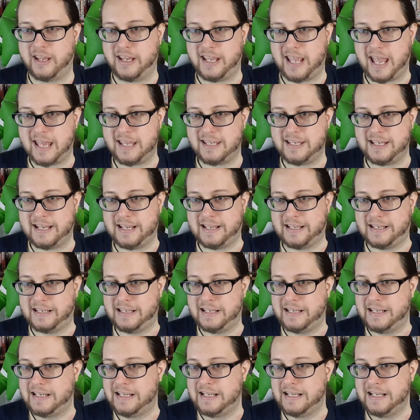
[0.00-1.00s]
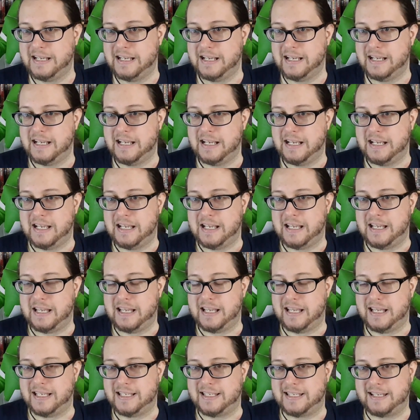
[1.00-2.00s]
getting.
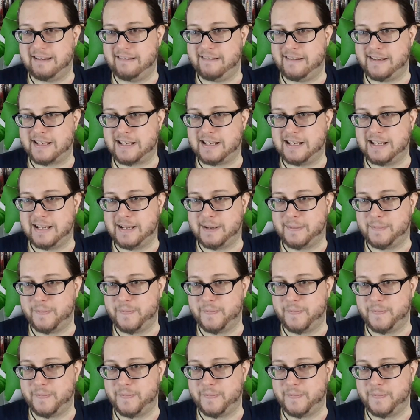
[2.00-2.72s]
Seriously.